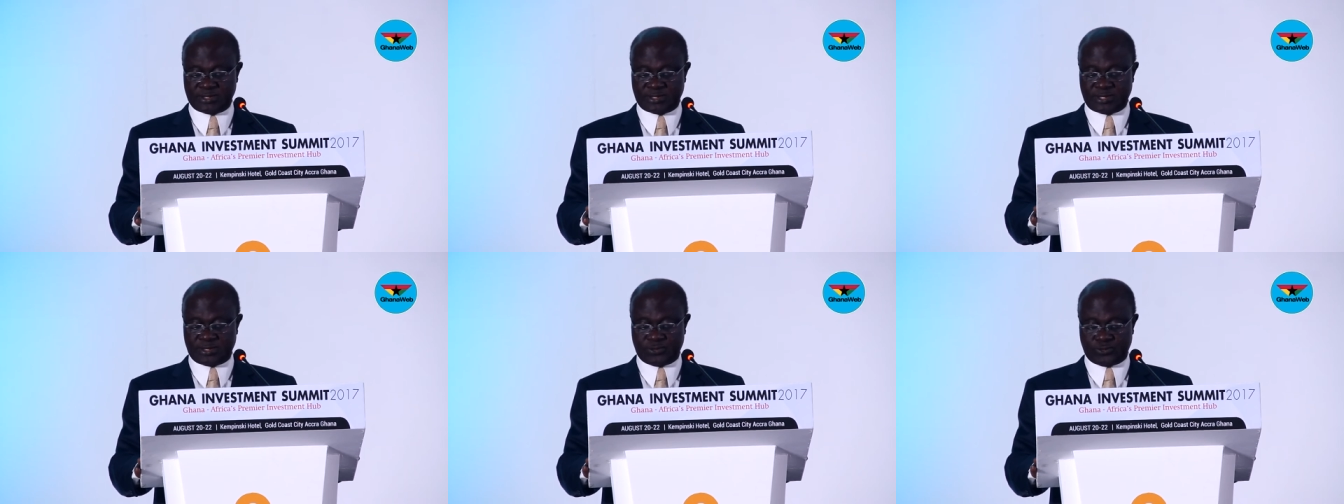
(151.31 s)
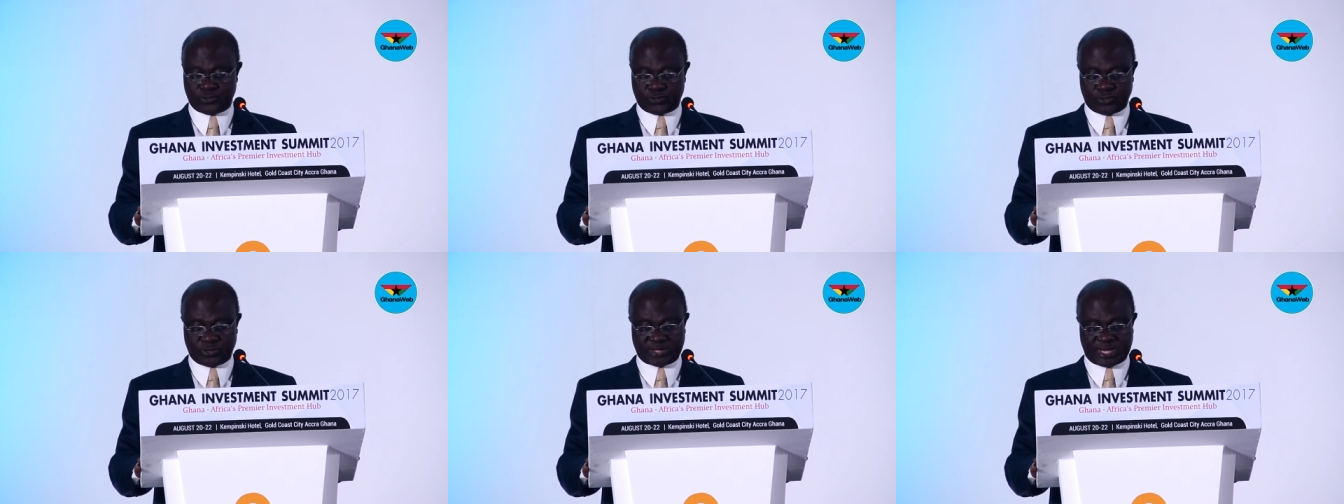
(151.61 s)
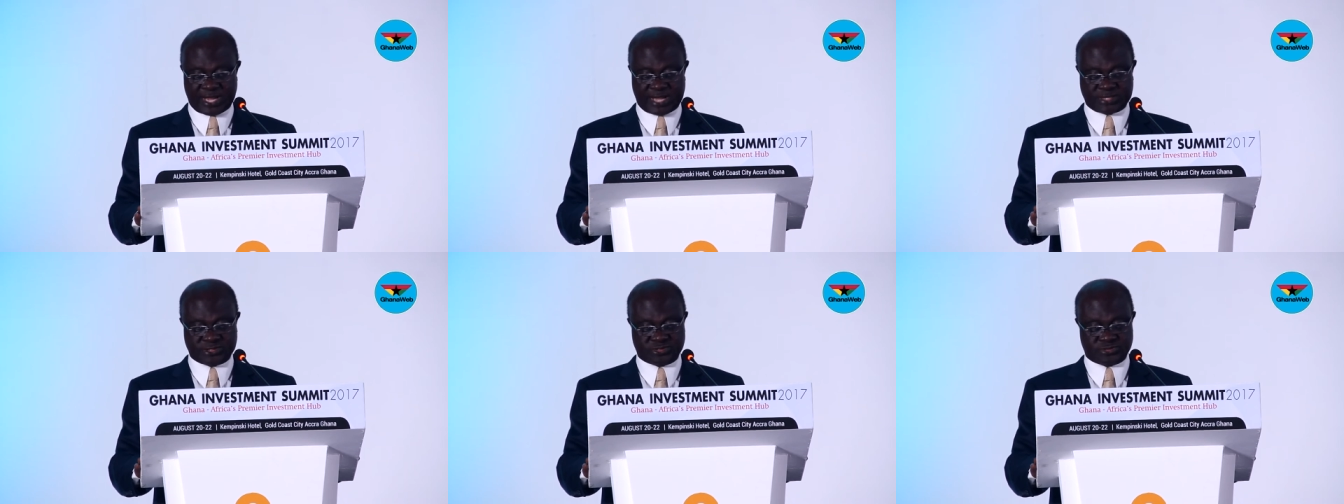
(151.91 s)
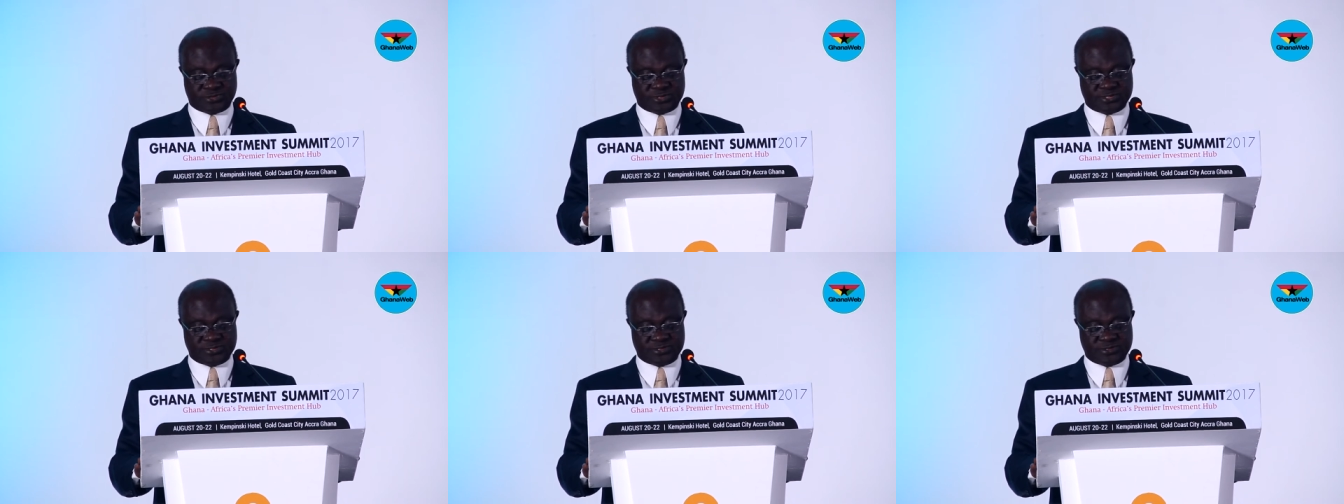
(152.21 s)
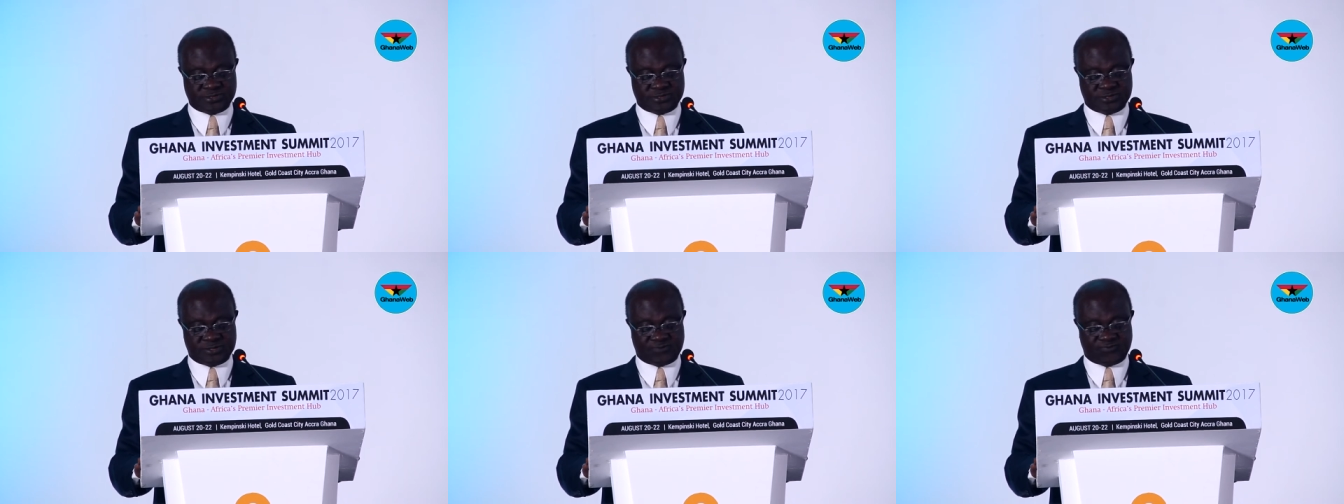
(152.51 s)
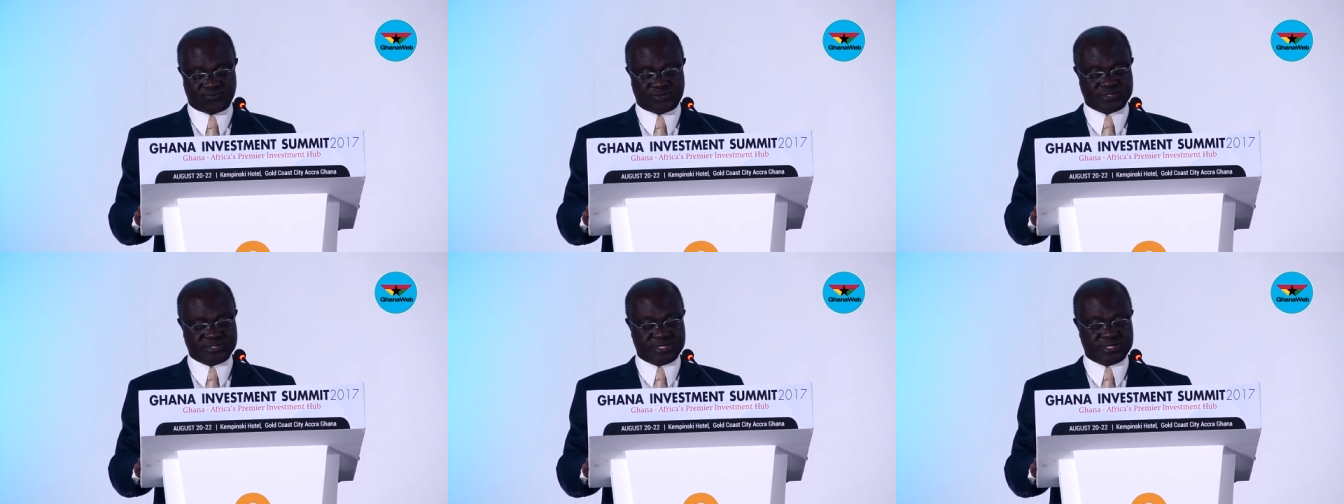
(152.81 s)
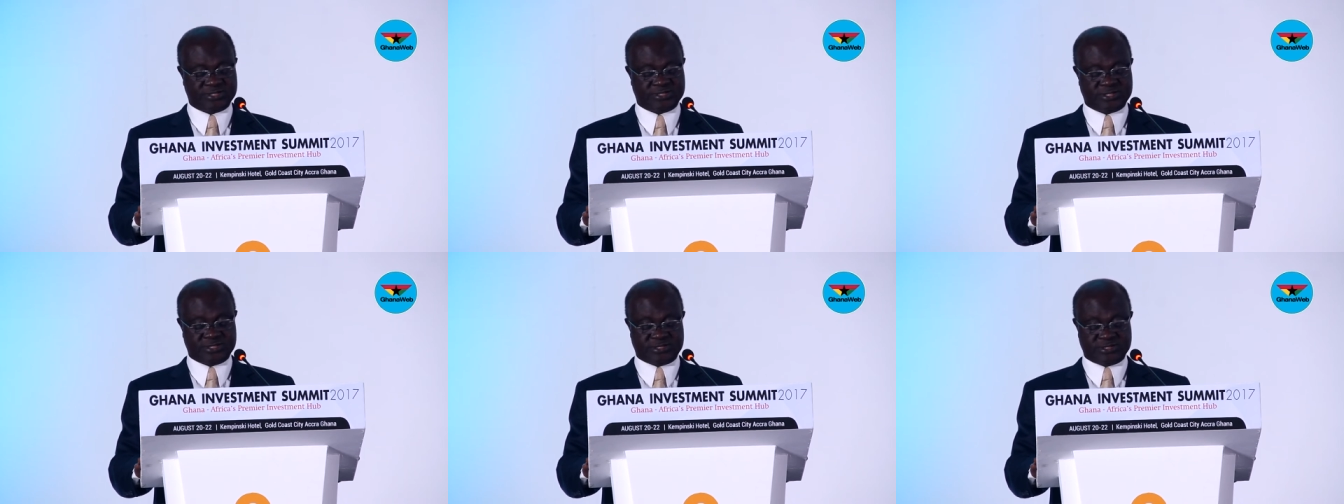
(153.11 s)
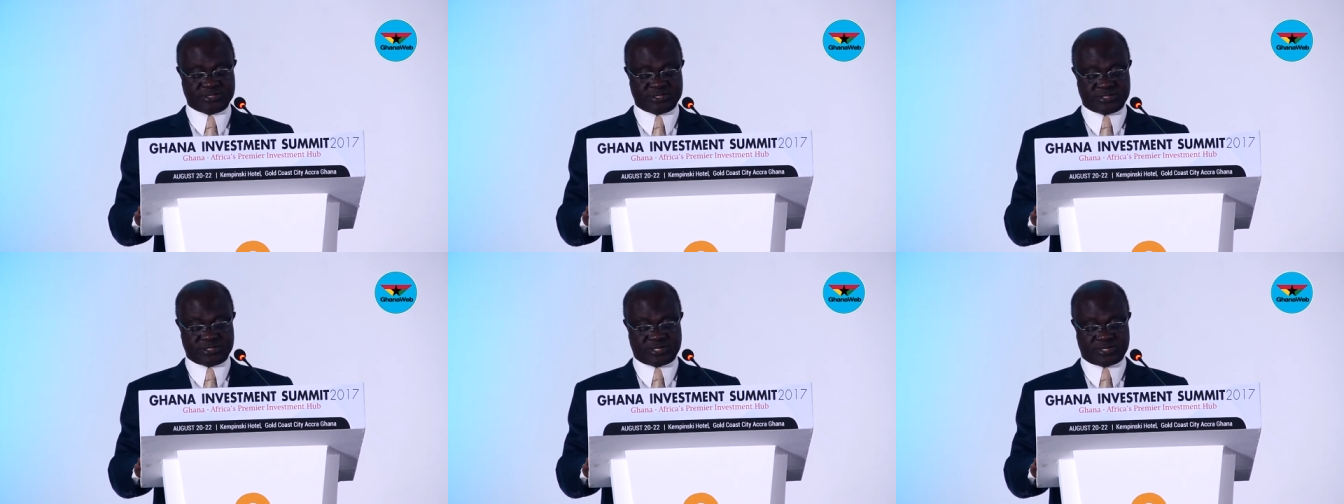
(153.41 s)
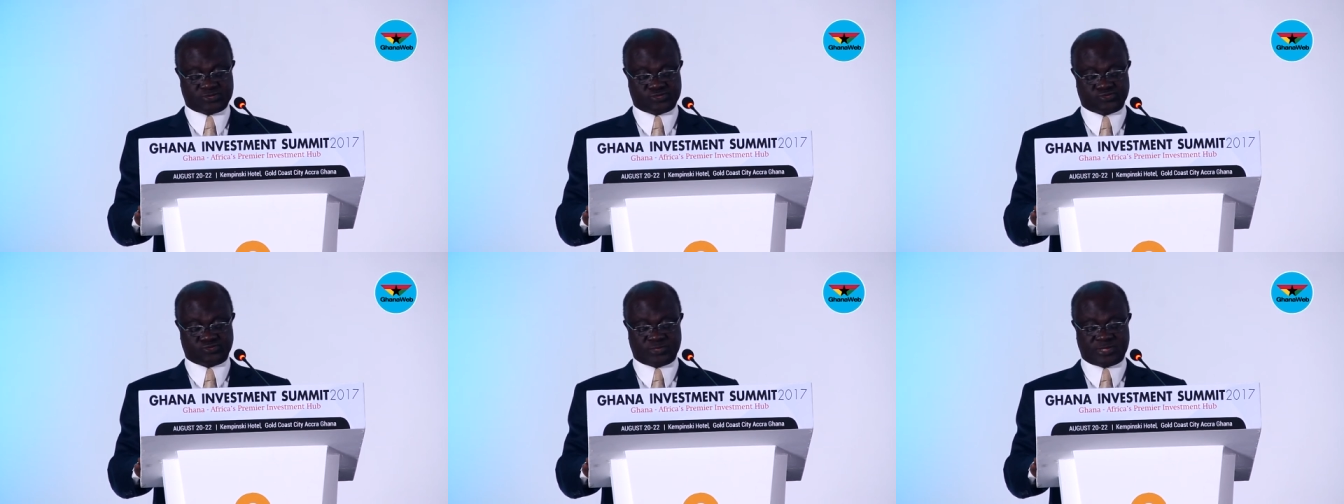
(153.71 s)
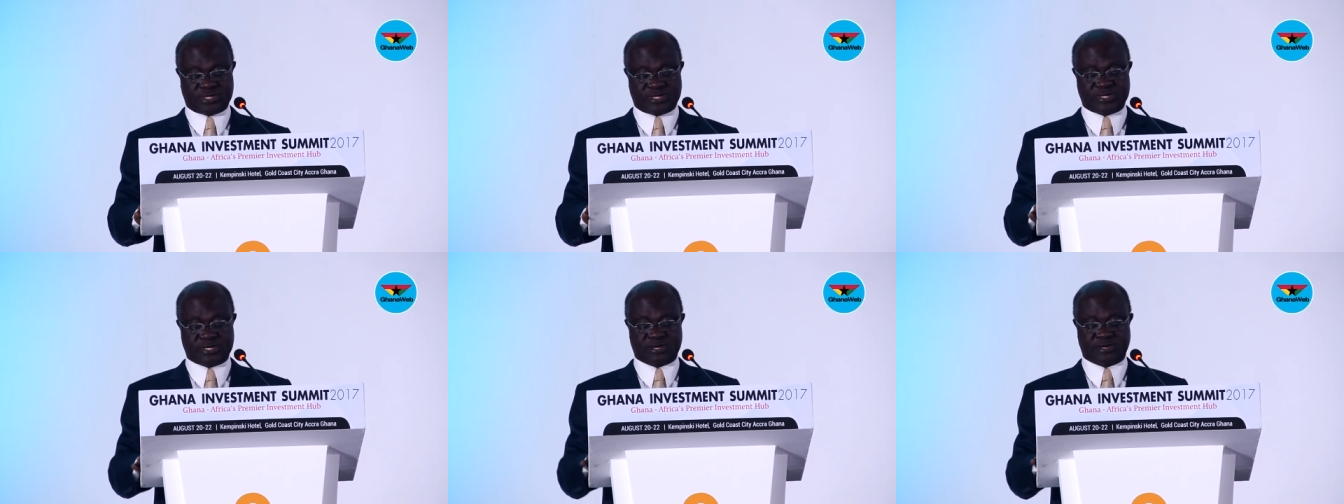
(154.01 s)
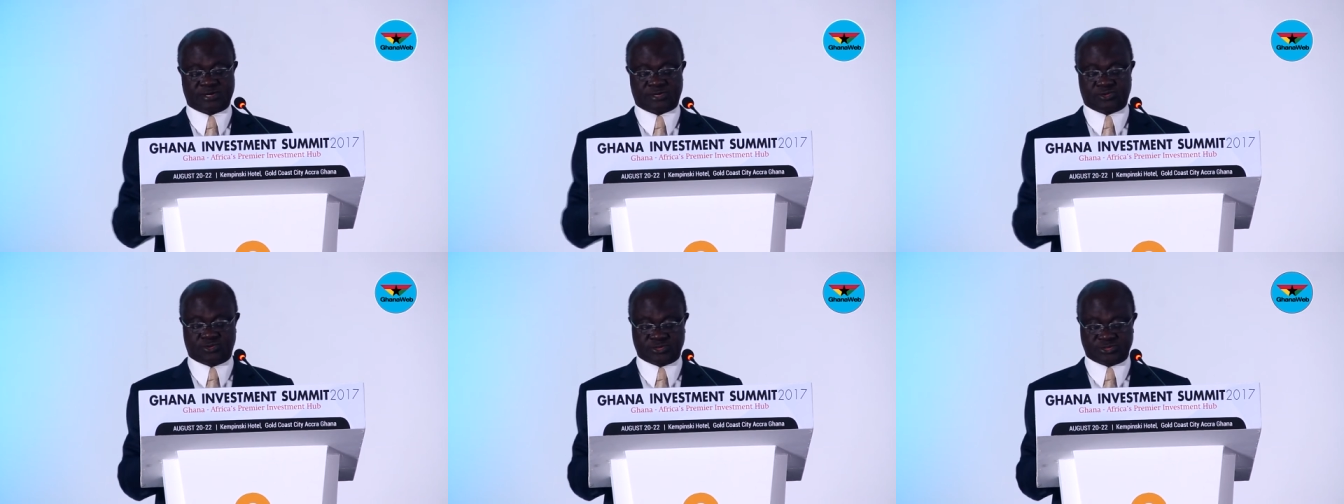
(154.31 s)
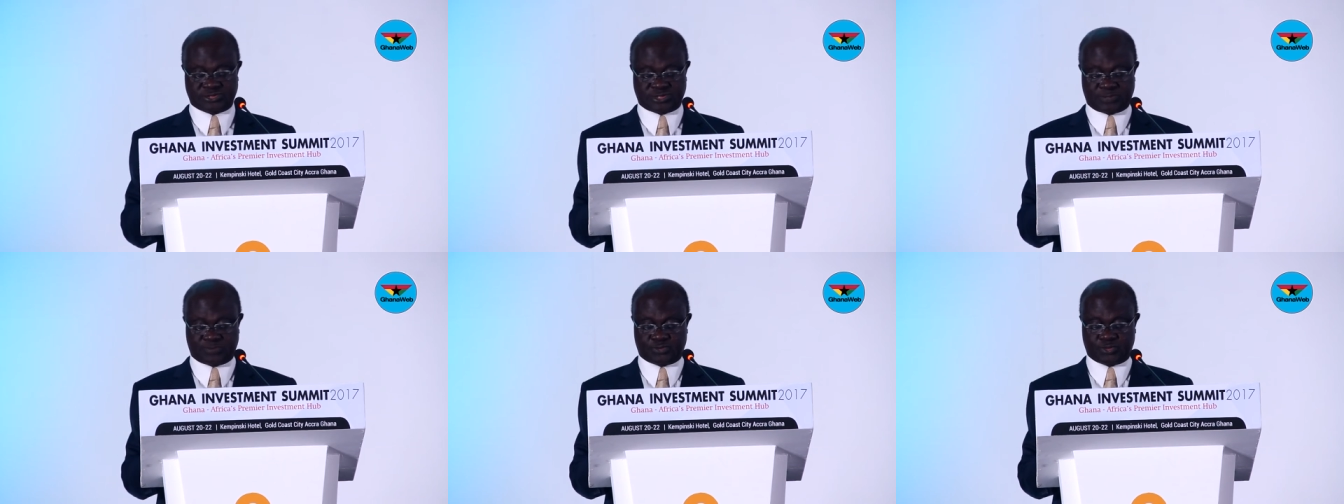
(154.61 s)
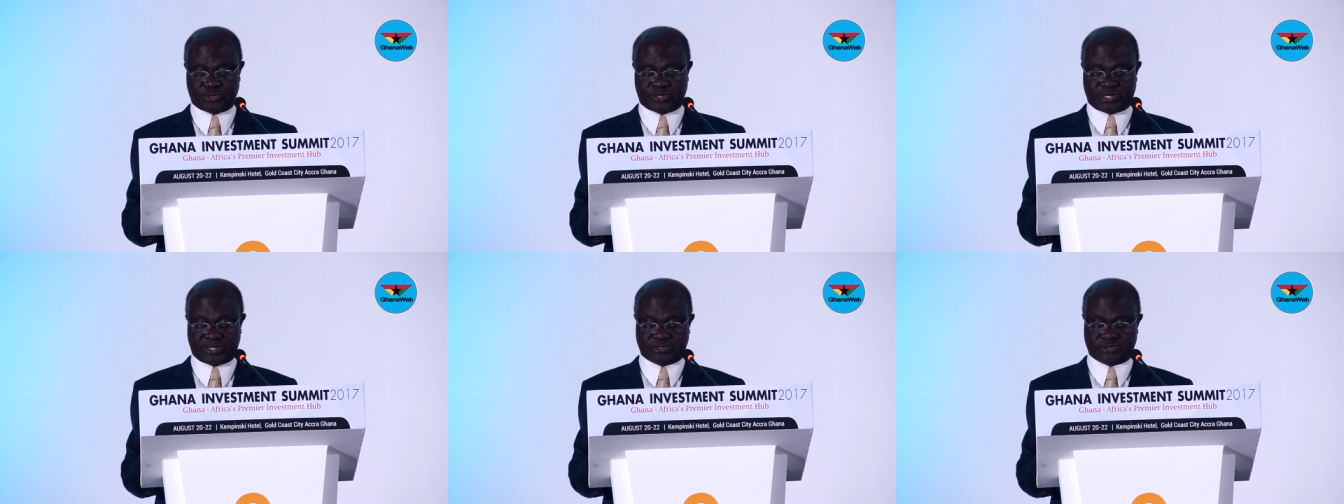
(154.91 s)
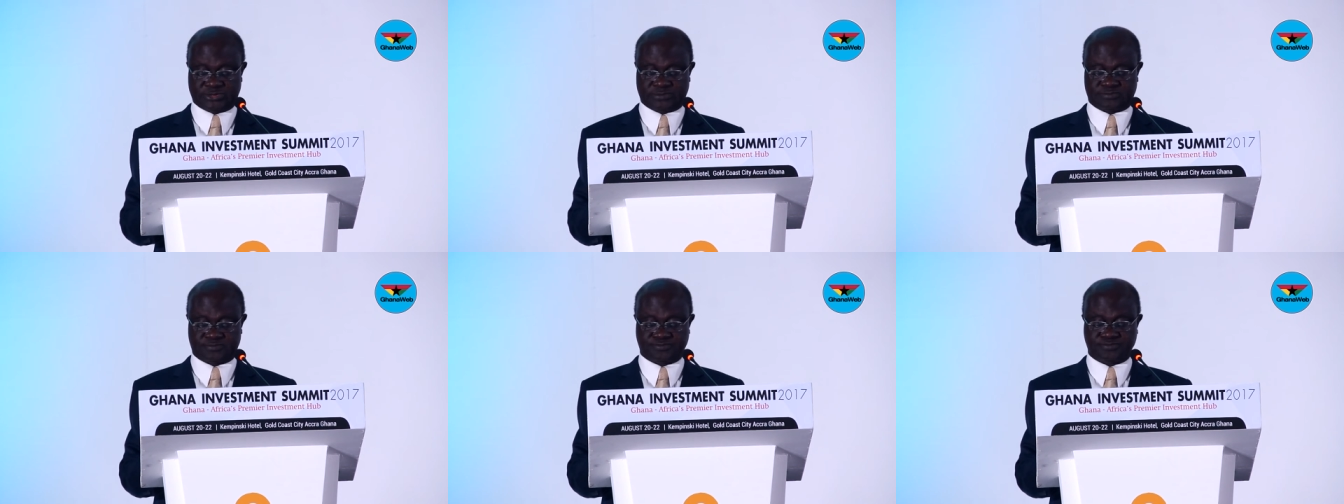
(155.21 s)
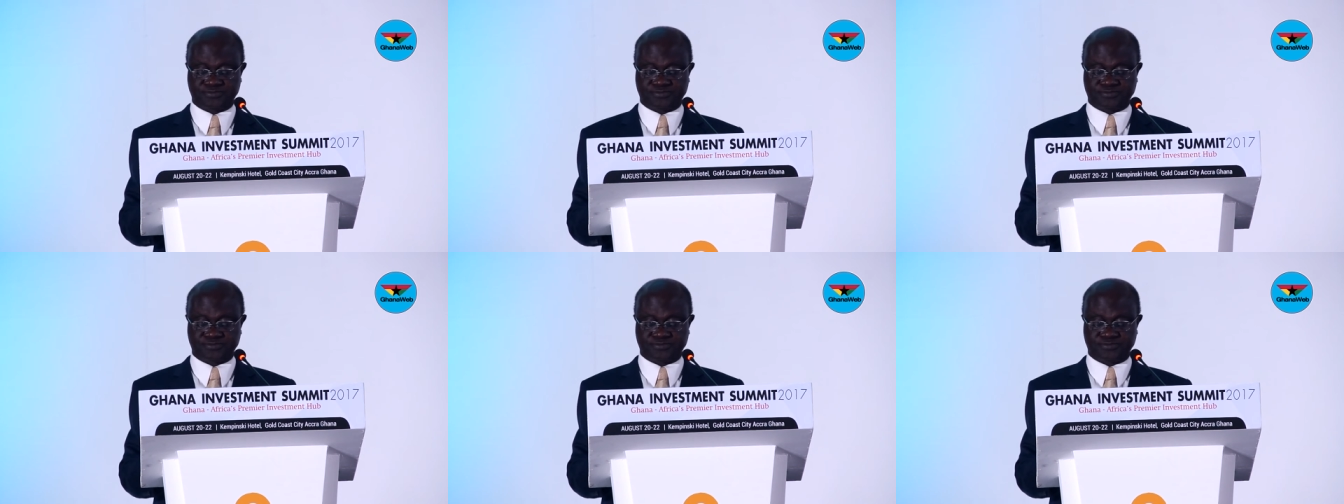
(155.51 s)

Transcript: and road arteries, facilitating industrial and agricultural production.